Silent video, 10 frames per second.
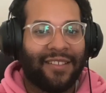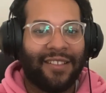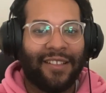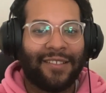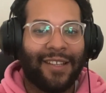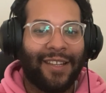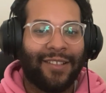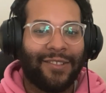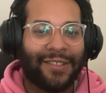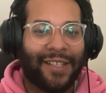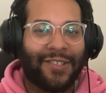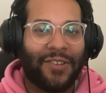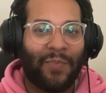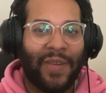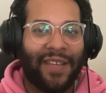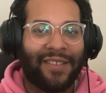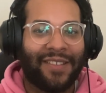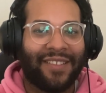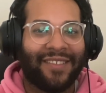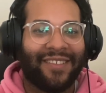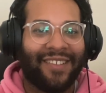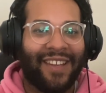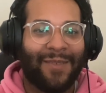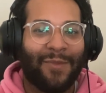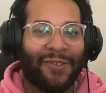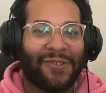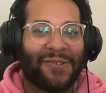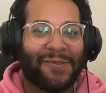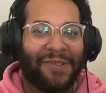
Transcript: Well, lunch lady looks like she peaked so in middle school.